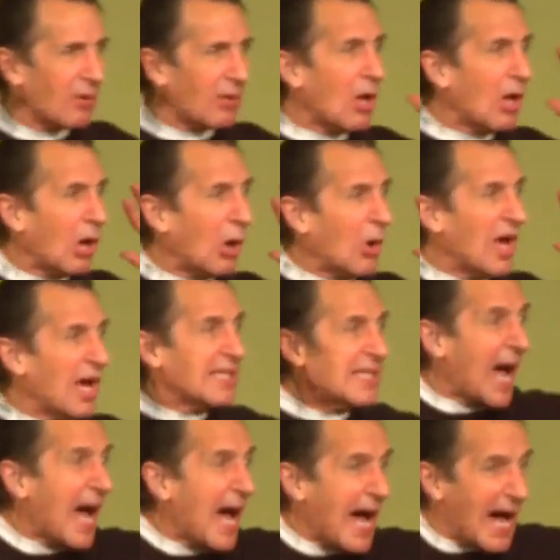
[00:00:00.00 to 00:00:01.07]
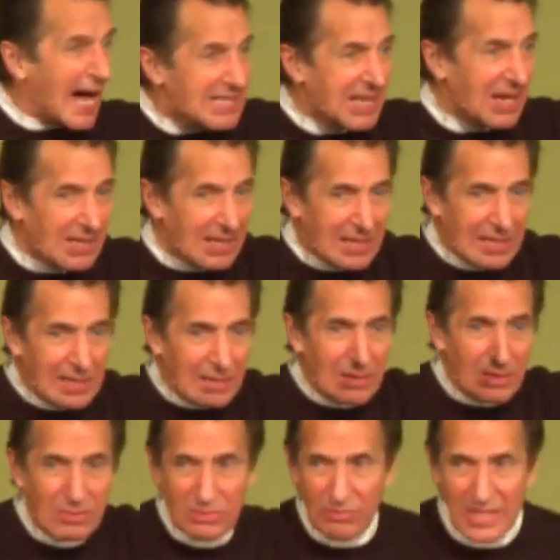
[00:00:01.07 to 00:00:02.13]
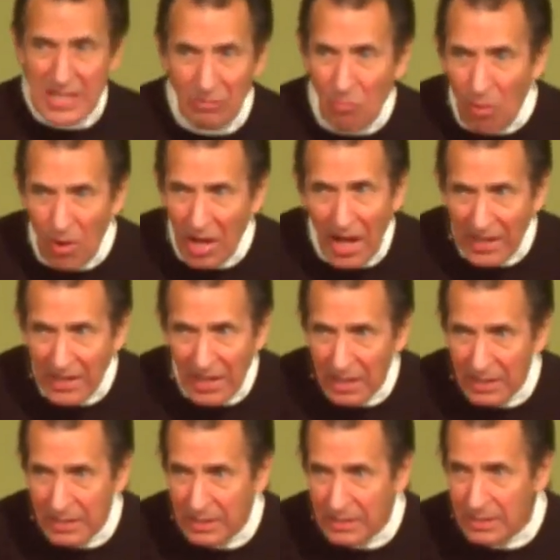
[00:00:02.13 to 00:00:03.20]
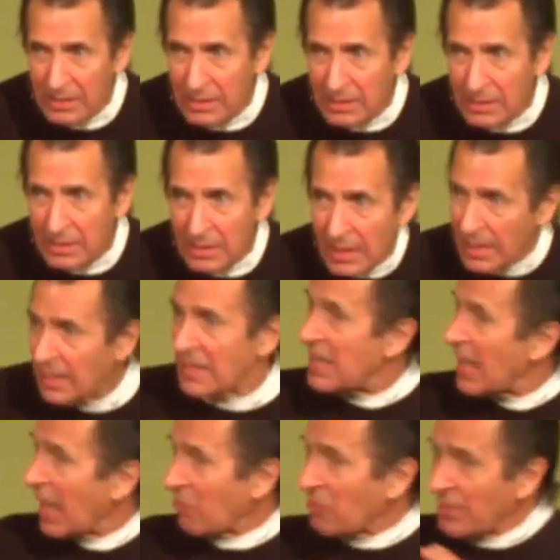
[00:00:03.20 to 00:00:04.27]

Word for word: oh, God, the three in one. And again, when